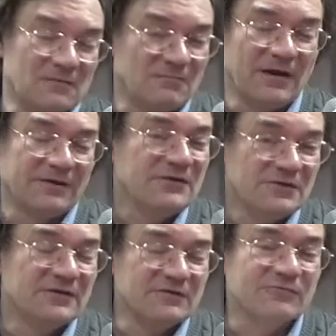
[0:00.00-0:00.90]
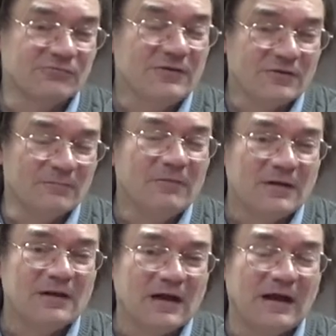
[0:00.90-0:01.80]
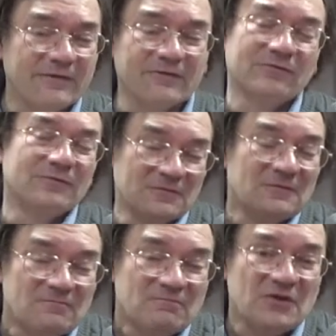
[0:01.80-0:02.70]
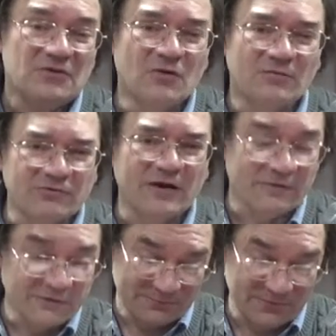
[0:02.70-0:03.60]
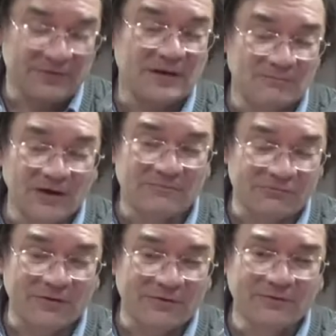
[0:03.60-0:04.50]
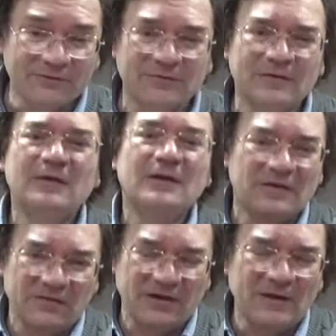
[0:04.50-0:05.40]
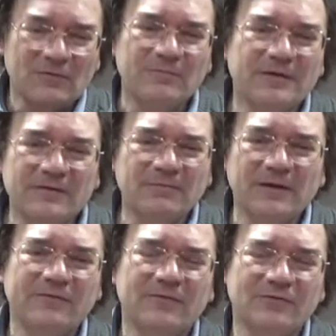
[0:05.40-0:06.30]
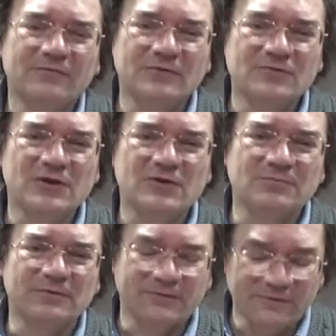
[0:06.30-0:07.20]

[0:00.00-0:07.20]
but you didn't treat them as your brothers, but they're my brothers, that will be the basis of your judgment.